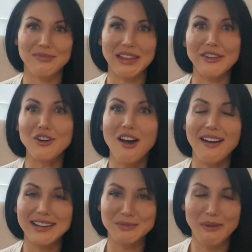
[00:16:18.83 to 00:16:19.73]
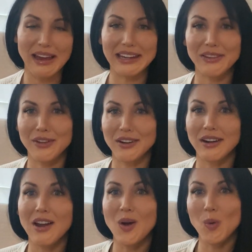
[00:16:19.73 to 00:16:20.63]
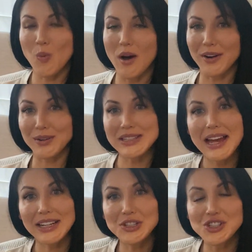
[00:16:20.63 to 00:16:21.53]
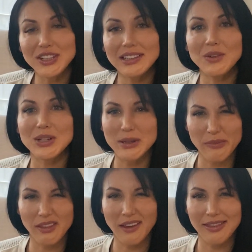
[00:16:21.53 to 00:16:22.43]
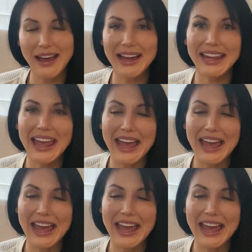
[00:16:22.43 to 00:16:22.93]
that they're caused by either water retention or something like that,